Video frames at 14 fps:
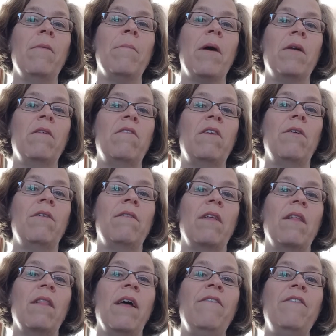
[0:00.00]
the monasteries,
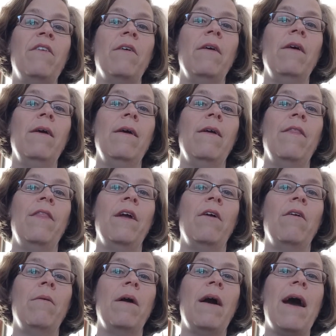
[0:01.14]
they left
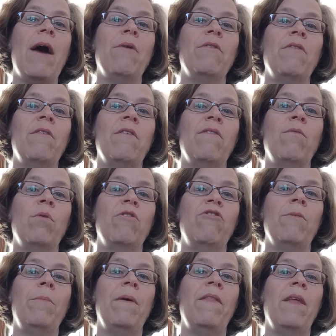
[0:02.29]
their houses of
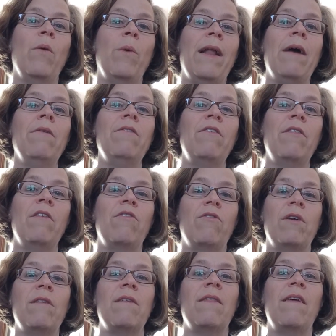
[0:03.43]
worship, and they went out into the
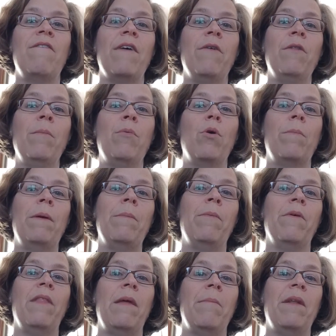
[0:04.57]
streets and they found the poor
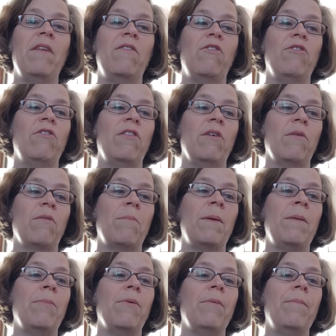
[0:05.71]
people and they ministered to those
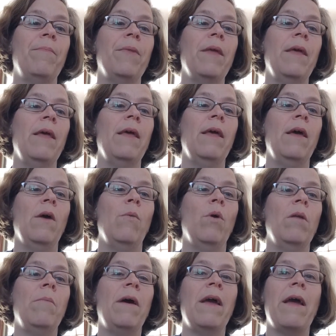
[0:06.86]
people. One
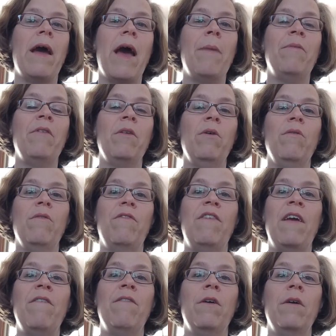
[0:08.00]
of my absolute
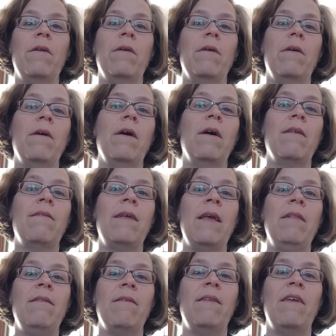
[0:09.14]
favorite
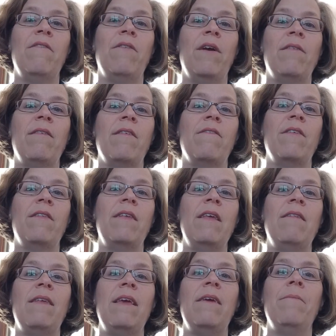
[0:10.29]
saints is St. Francis of
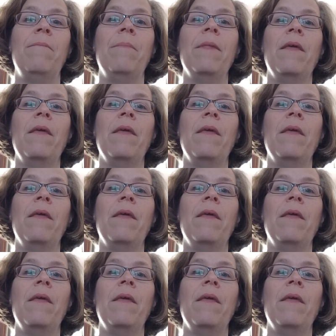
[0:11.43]
Assisi.